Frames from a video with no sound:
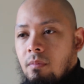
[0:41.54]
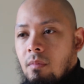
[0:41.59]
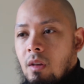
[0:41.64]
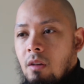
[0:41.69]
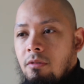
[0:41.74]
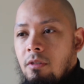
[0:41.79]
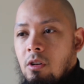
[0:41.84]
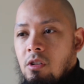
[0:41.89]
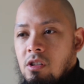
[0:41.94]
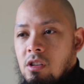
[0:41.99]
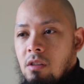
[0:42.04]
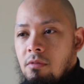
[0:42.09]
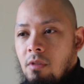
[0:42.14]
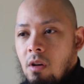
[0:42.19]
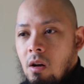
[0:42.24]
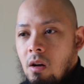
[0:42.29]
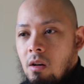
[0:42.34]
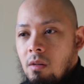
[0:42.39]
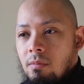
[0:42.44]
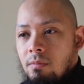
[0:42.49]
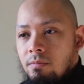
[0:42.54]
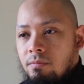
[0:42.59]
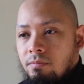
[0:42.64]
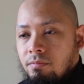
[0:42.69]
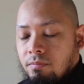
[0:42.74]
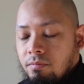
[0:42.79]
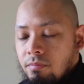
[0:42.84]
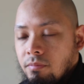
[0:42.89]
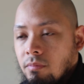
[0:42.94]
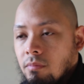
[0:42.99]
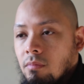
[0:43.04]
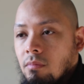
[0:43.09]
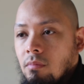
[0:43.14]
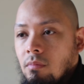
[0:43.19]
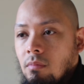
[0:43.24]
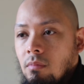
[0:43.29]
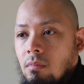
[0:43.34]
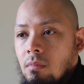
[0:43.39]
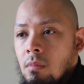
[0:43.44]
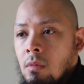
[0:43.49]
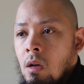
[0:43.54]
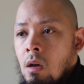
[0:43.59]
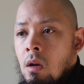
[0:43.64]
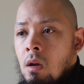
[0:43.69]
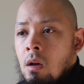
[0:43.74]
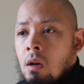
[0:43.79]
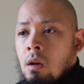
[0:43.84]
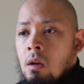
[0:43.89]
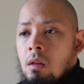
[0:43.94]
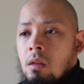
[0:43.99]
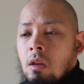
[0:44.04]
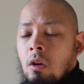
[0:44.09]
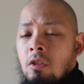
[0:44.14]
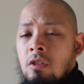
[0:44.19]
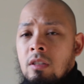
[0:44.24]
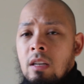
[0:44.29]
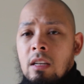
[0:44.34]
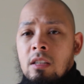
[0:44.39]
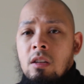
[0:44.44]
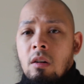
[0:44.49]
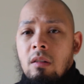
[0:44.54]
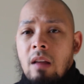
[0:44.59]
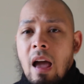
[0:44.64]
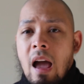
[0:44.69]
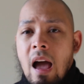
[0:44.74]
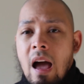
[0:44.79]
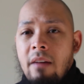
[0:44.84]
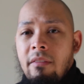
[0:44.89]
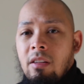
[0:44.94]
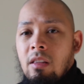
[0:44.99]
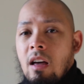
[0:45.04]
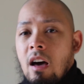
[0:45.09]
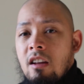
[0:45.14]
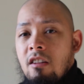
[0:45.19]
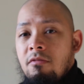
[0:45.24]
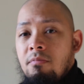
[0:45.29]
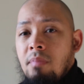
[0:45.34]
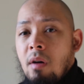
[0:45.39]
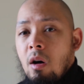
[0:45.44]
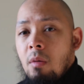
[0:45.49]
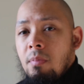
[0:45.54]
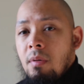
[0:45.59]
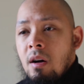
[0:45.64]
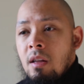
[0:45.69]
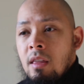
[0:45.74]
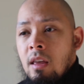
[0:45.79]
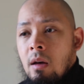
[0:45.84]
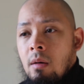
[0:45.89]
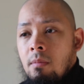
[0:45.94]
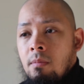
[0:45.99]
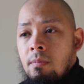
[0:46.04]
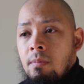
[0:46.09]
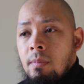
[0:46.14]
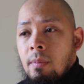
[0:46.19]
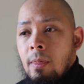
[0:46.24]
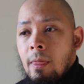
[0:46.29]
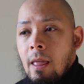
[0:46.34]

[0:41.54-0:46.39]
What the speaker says: First of all, those sticks don't have a lot of pulp on them.